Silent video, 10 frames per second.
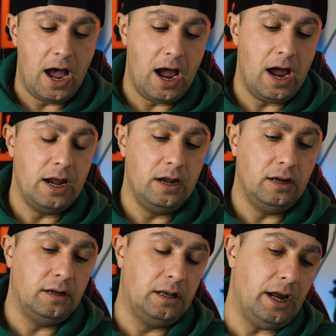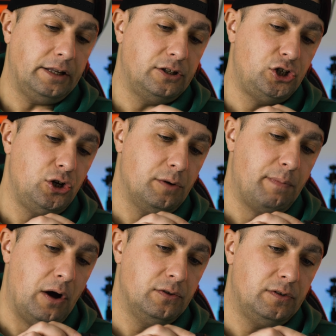I like the shock
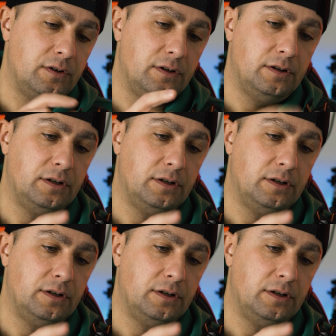mount.